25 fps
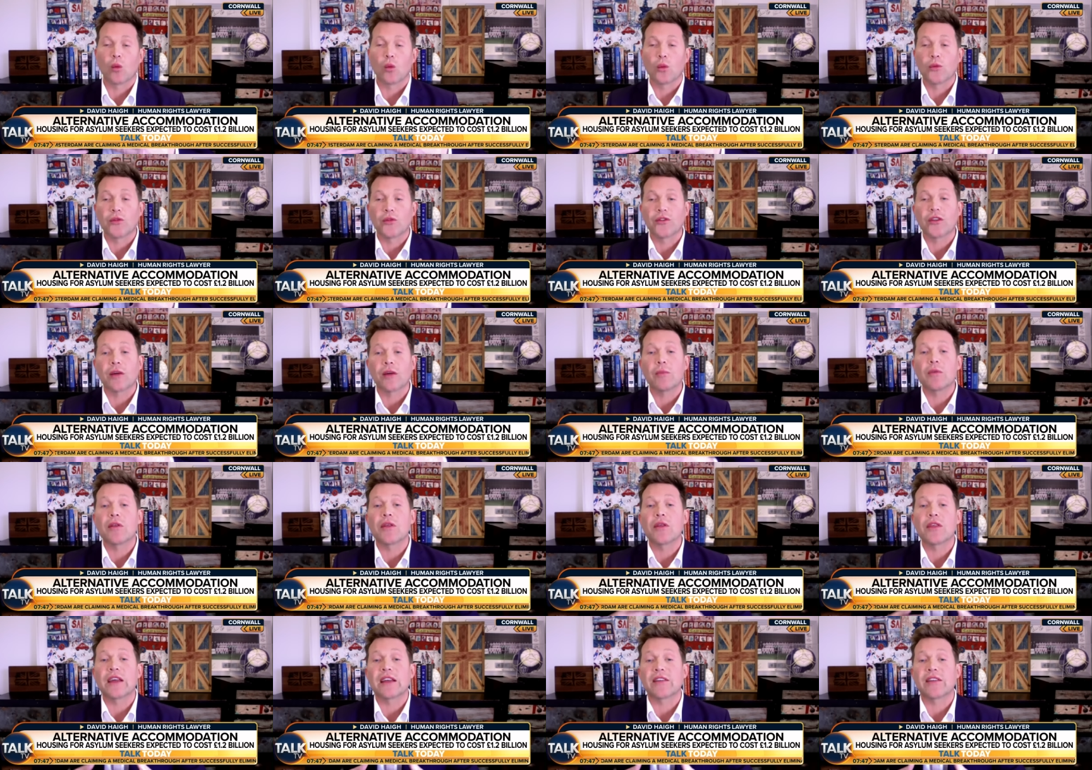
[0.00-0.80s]
Some of
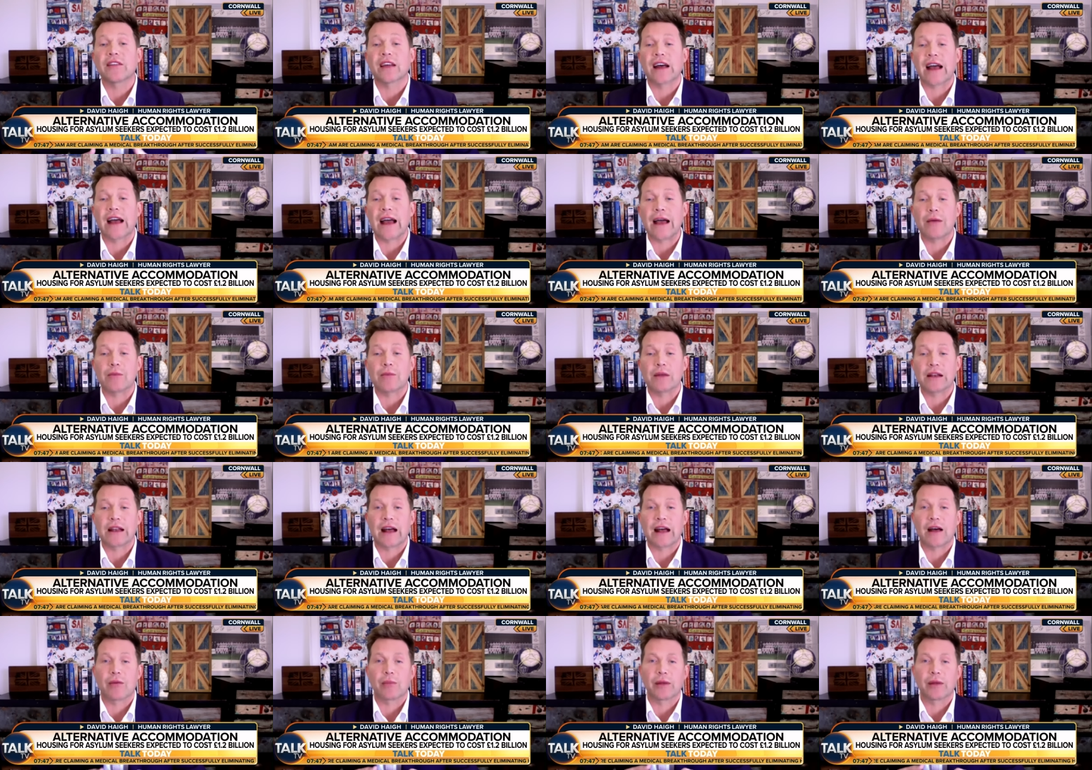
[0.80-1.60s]
the things that are happening
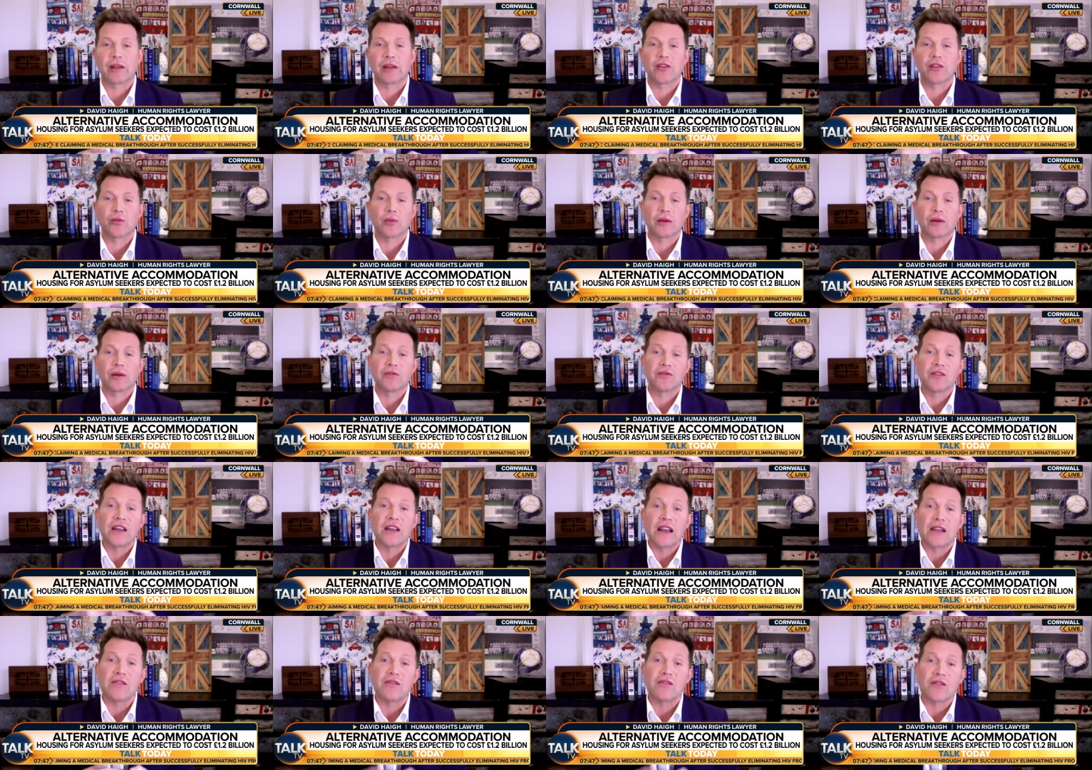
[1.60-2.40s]
now, because we're
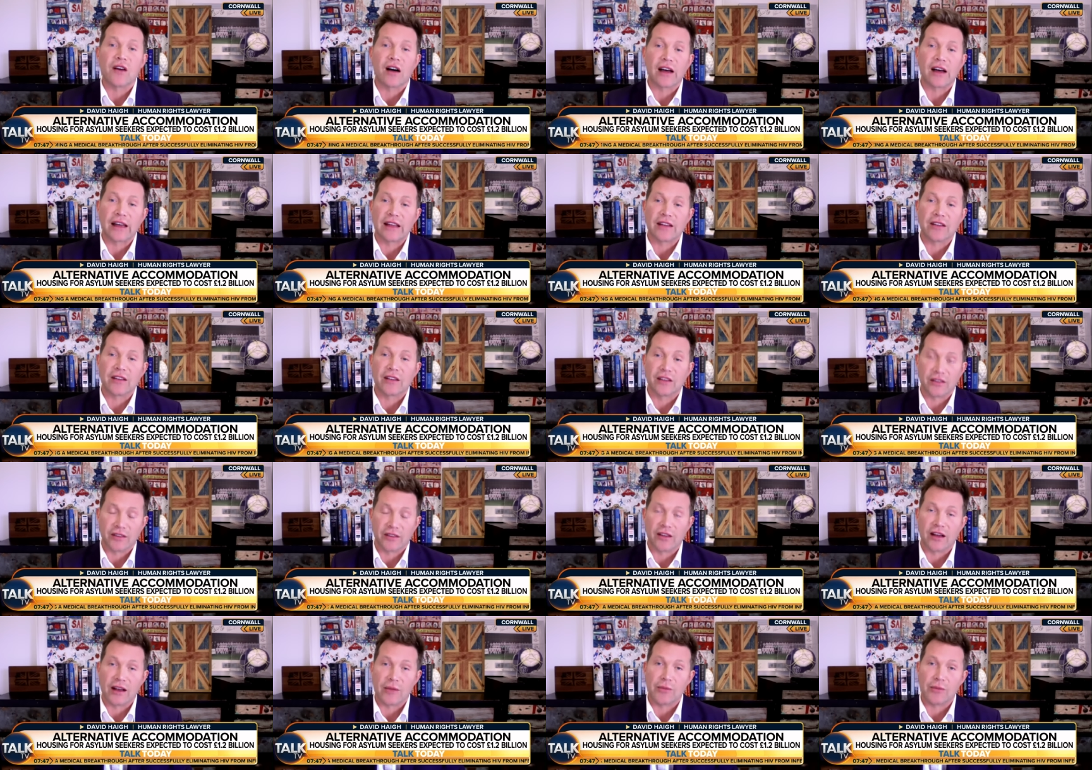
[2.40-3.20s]
vilifying
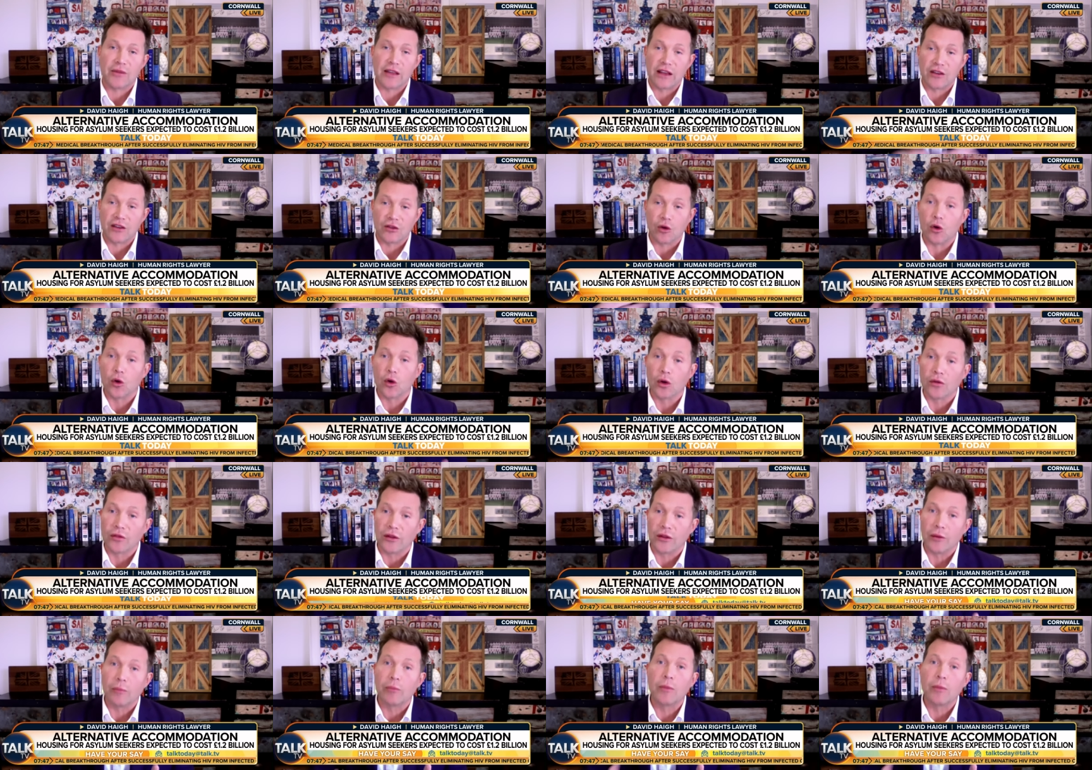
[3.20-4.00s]
asylum seekers, all
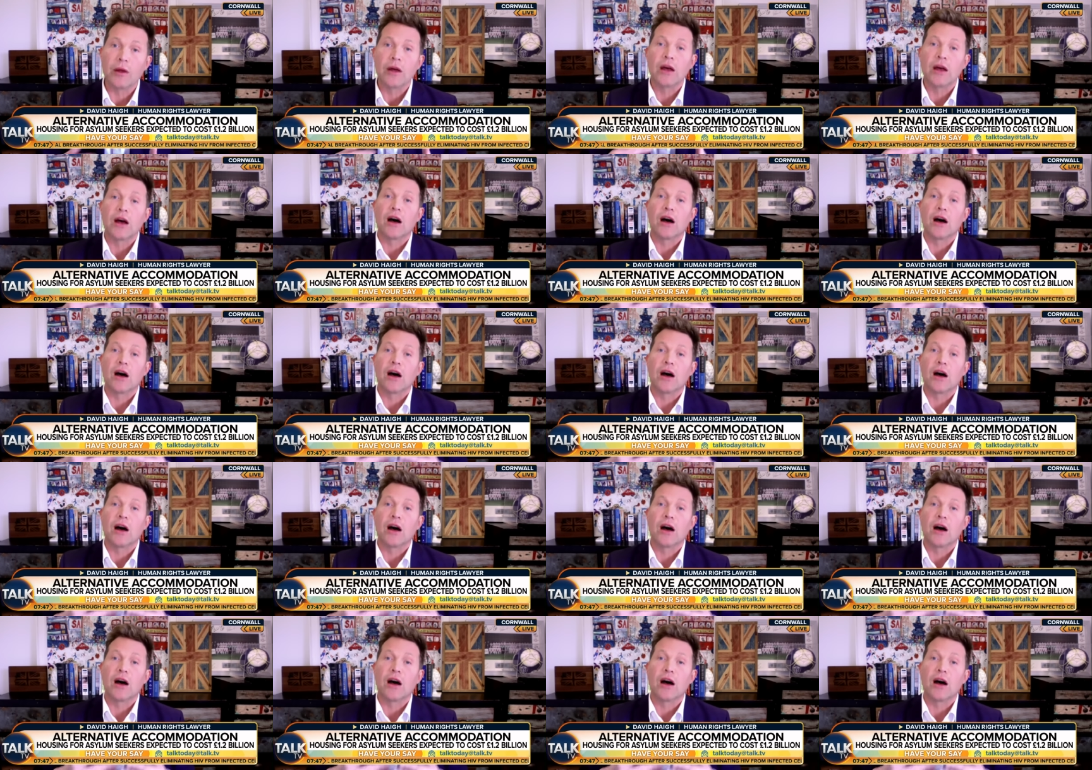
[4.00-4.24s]
of them,